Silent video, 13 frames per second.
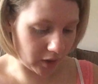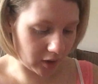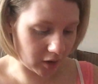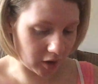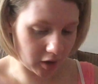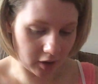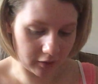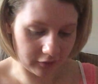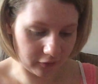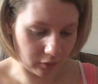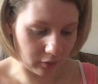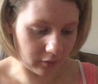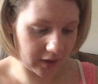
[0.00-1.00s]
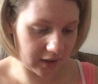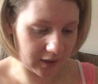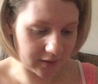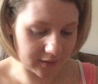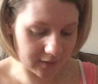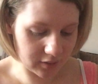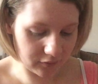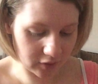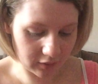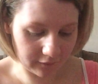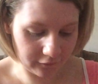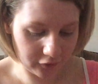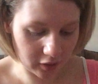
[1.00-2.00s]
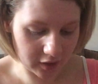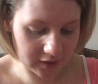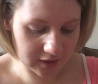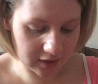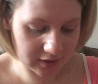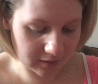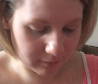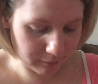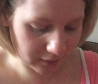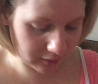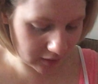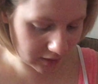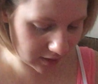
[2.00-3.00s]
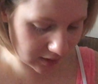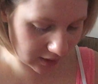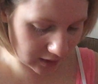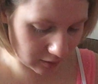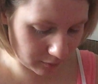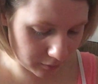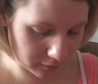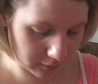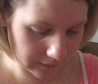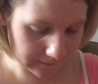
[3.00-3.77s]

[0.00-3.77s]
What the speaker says: we're going to go for is, if I can find it, is it buried deep?